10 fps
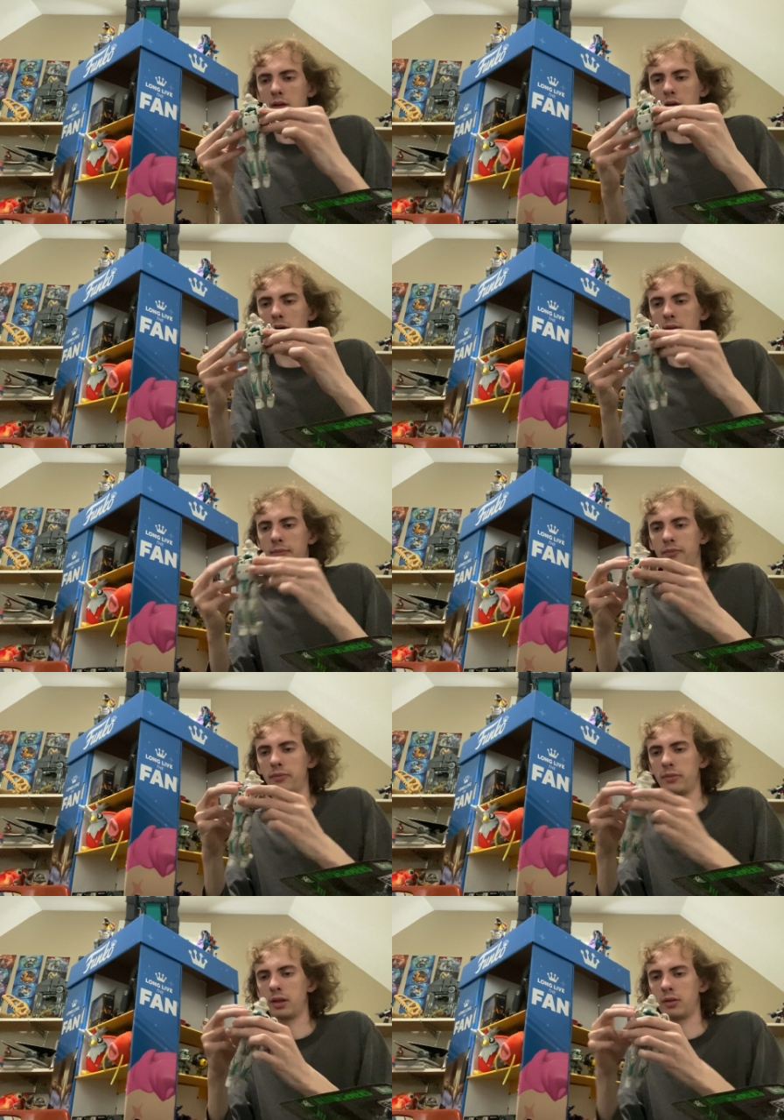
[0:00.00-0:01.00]
Uh,
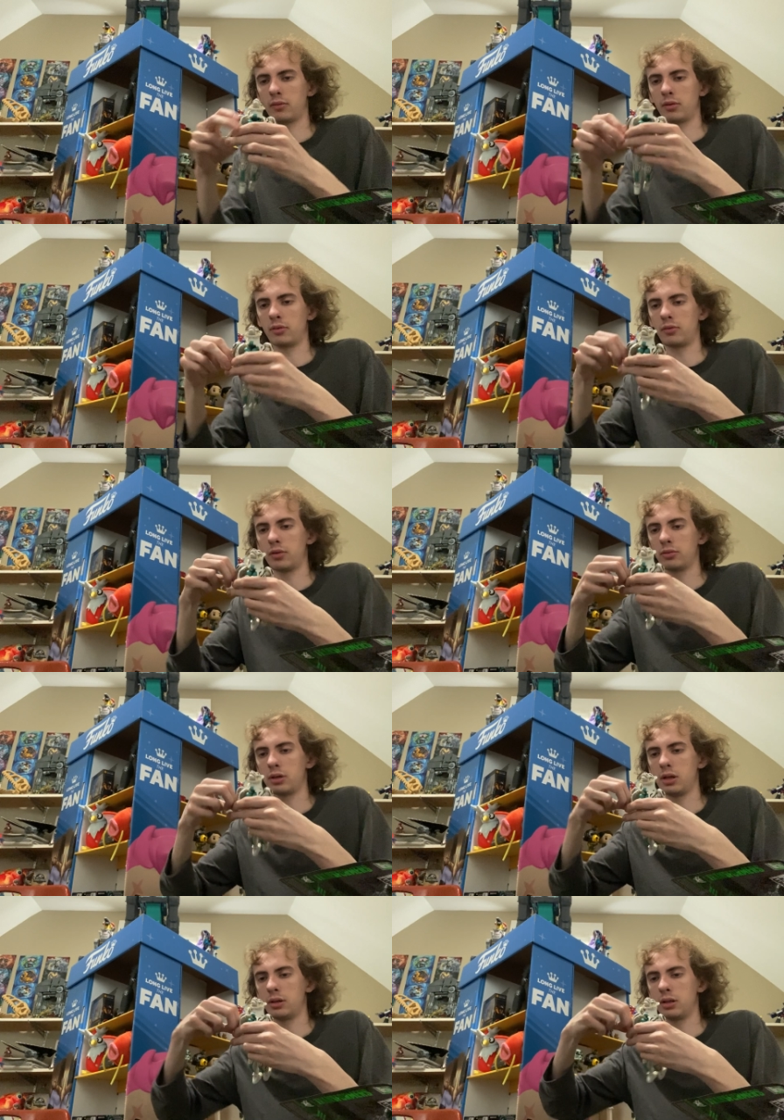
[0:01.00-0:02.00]

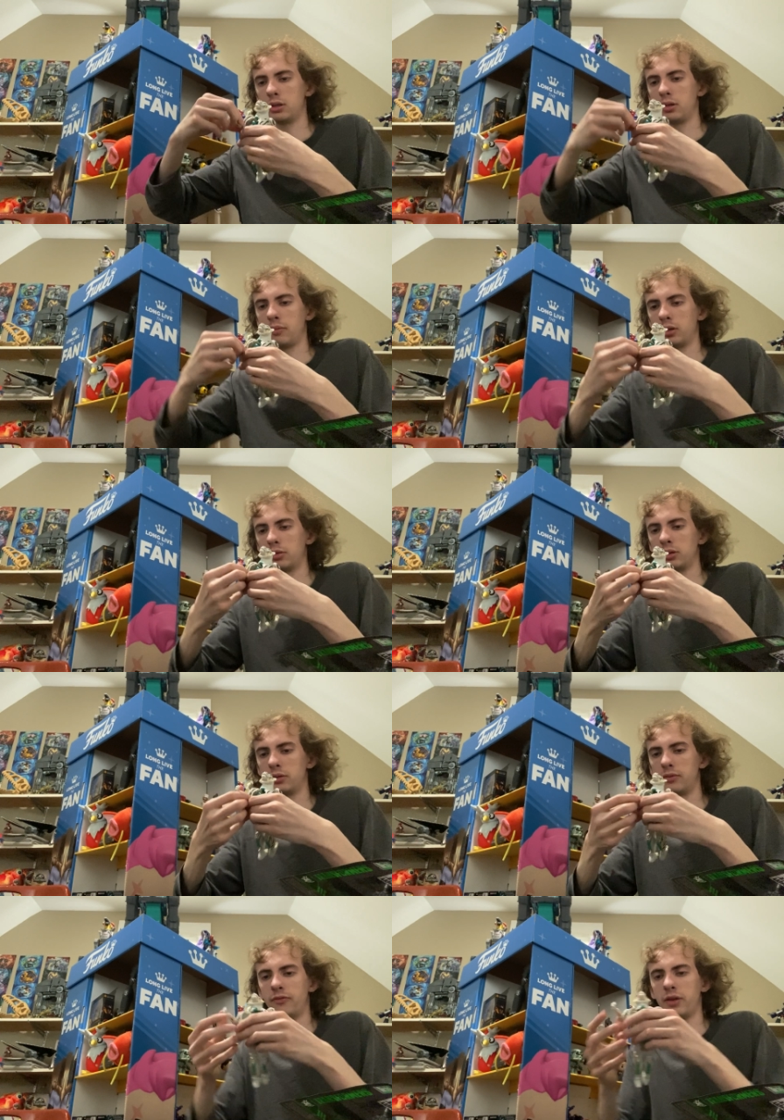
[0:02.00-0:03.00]
rotate this to make sure it's
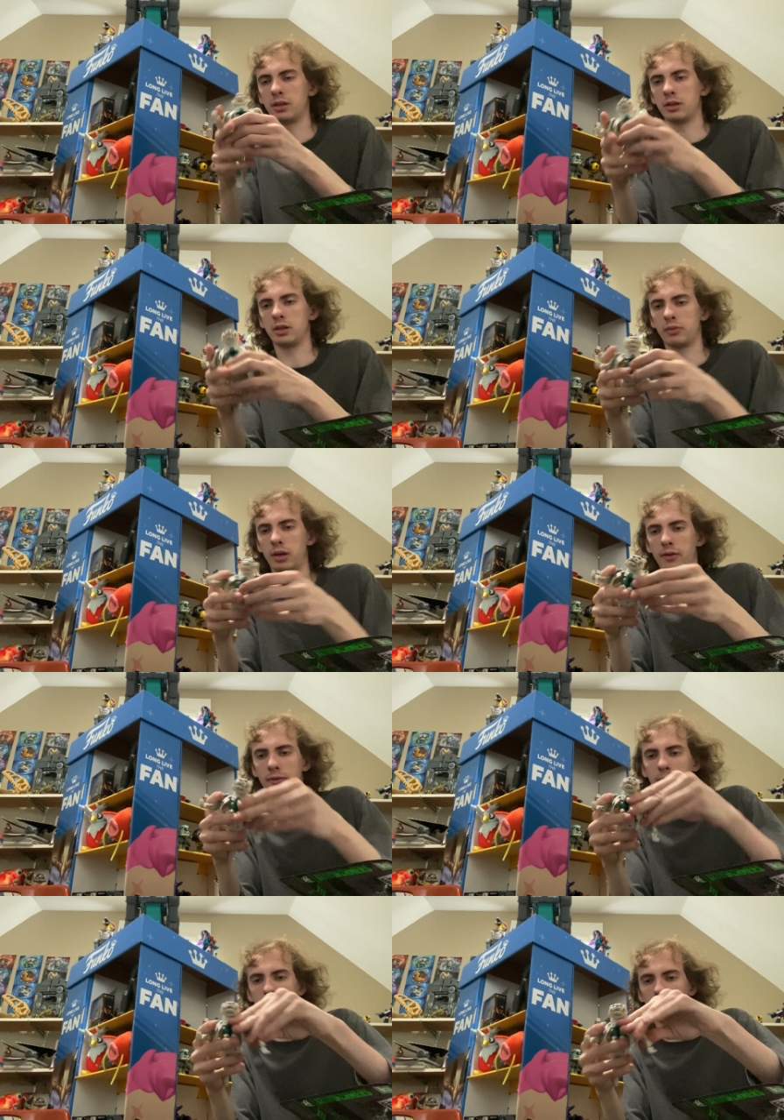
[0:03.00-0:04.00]
facing this way.
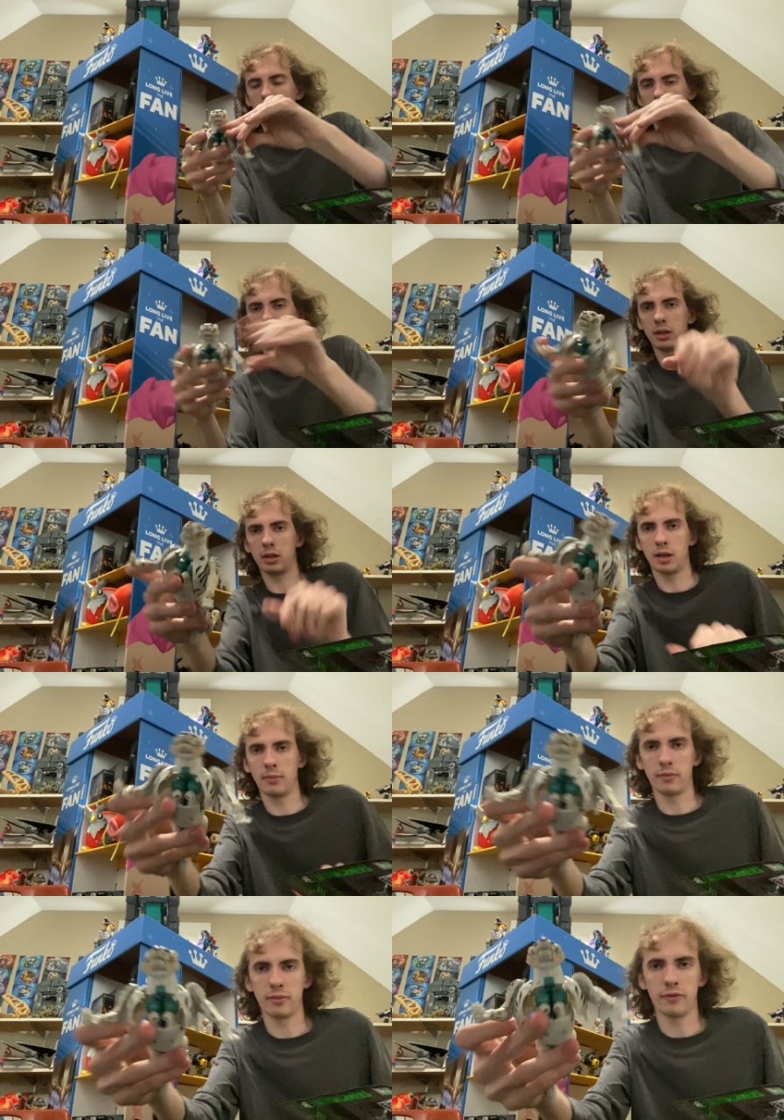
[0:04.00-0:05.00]
Rotate
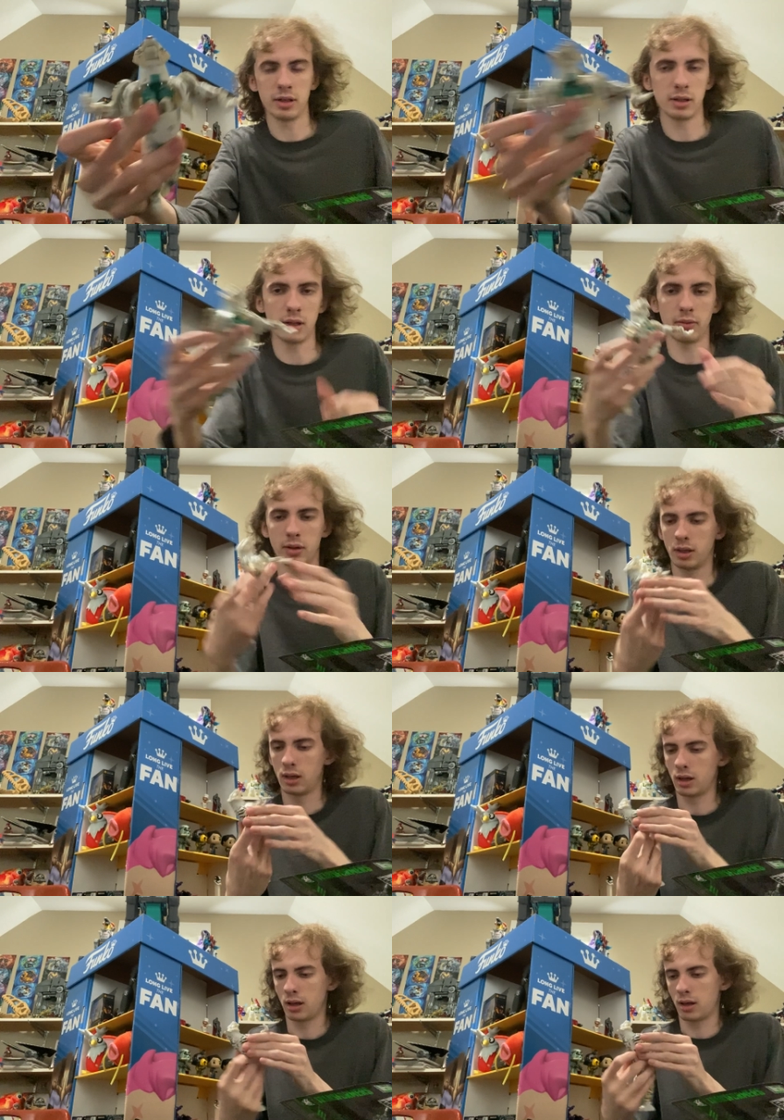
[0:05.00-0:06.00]
them facing that way.
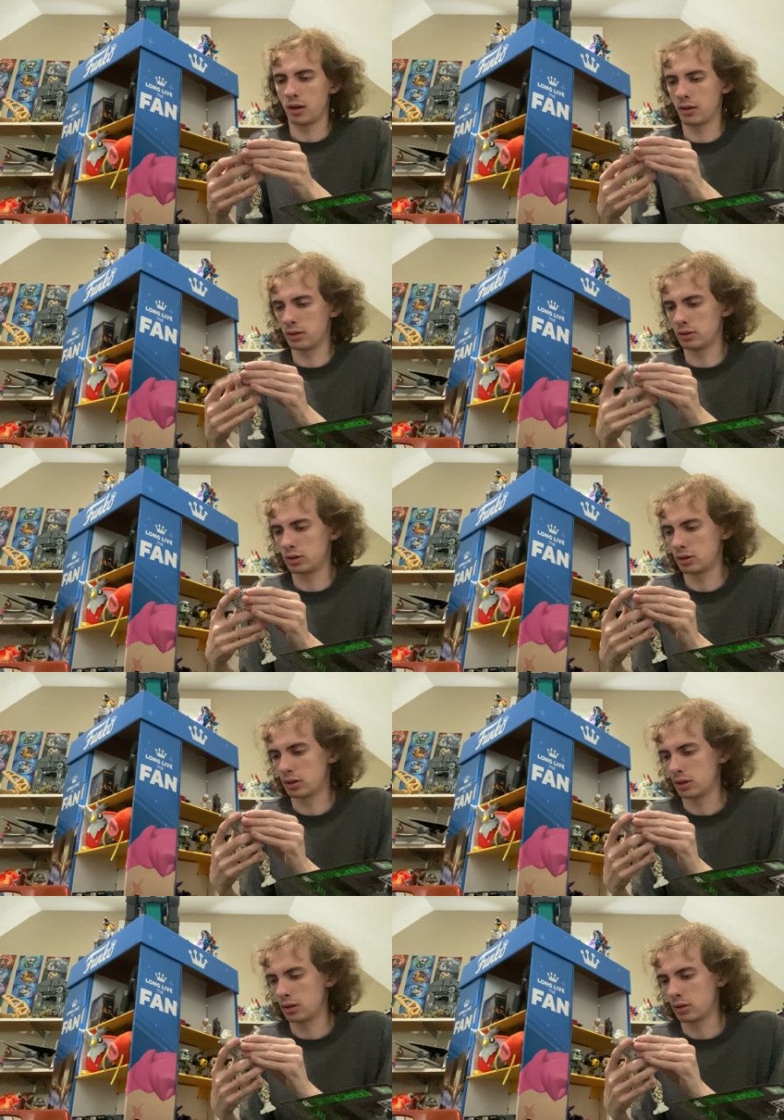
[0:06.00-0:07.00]
And then just
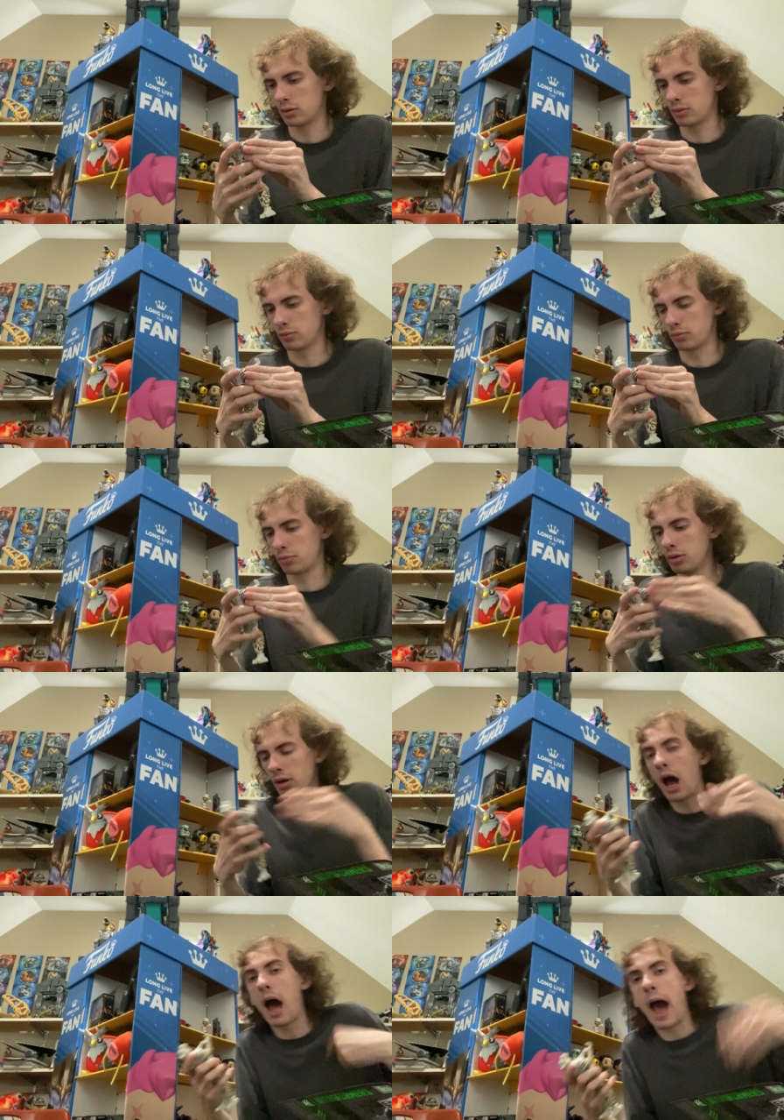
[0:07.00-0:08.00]
put,
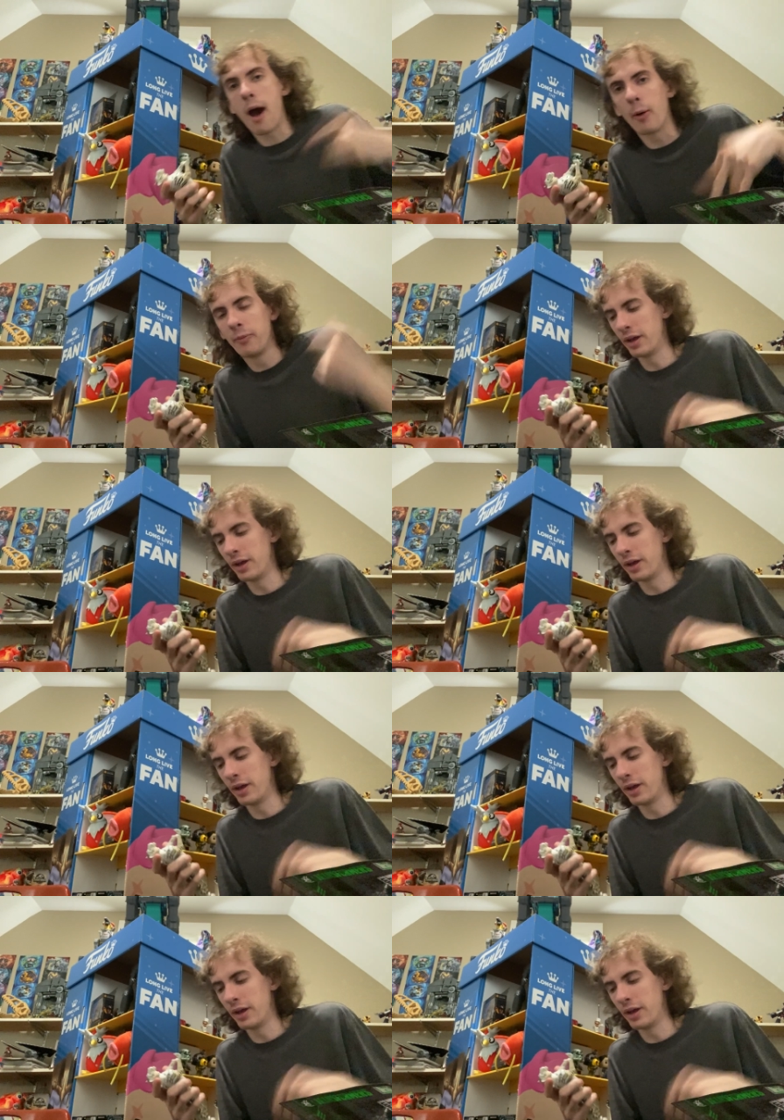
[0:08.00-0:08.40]
ow.